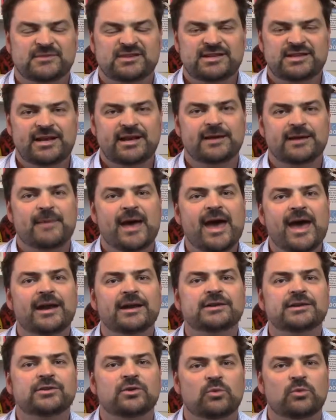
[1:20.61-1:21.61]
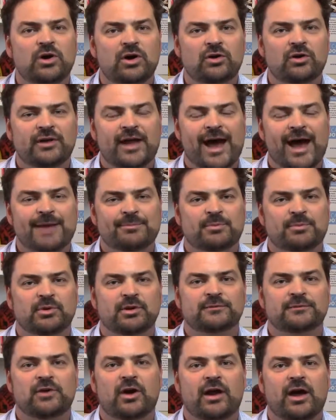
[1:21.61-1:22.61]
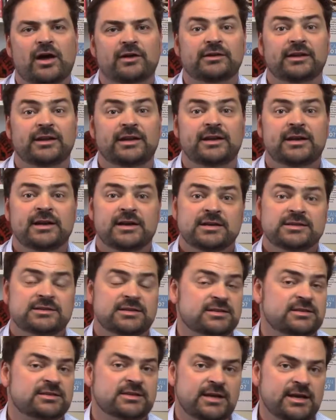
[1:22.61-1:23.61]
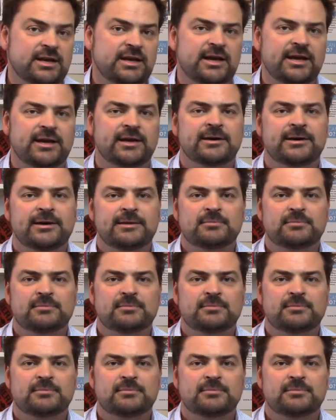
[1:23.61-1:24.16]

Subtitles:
sending them out into the world capable of not only succeeding,